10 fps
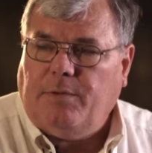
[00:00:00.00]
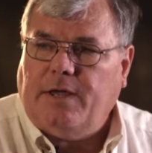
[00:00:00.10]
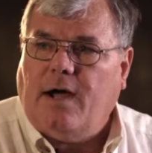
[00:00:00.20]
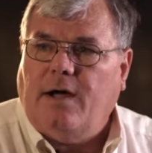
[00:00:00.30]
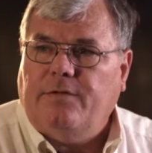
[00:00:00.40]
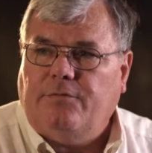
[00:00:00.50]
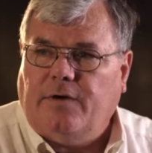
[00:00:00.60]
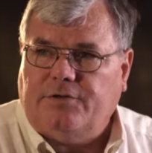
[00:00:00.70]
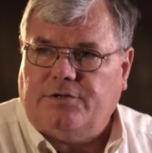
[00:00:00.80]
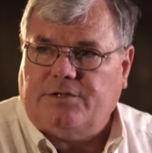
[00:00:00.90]
beyond the
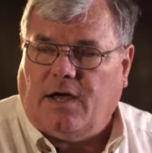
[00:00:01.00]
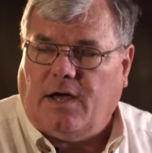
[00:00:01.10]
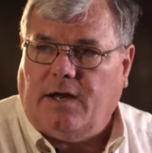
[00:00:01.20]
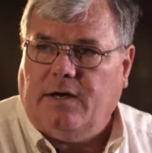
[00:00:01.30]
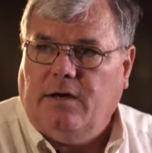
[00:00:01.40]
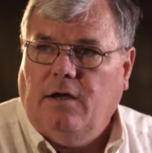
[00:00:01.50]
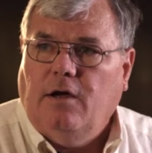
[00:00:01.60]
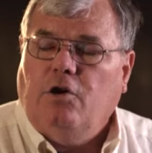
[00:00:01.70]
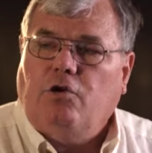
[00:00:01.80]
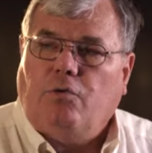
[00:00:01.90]
fungicide
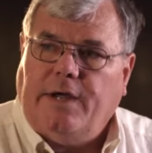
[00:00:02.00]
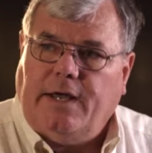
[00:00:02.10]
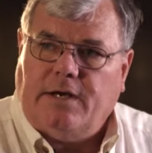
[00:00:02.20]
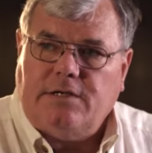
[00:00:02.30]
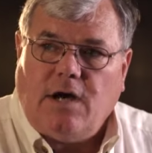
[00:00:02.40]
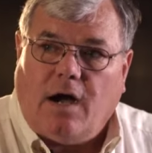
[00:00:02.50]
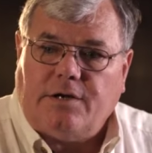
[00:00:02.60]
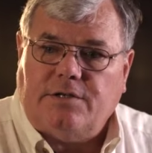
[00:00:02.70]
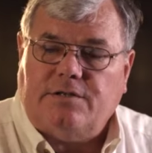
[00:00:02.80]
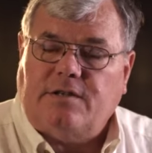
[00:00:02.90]
created
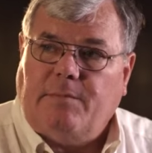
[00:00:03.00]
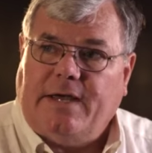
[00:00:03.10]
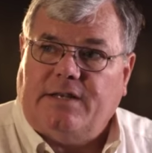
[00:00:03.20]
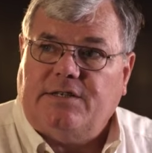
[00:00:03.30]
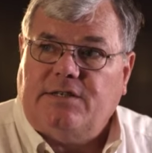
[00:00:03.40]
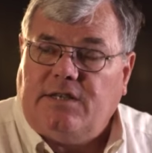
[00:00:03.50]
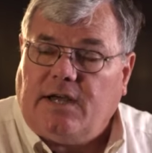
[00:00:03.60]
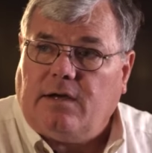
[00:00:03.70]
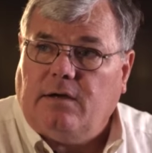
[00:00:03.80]
toxins that made us sick,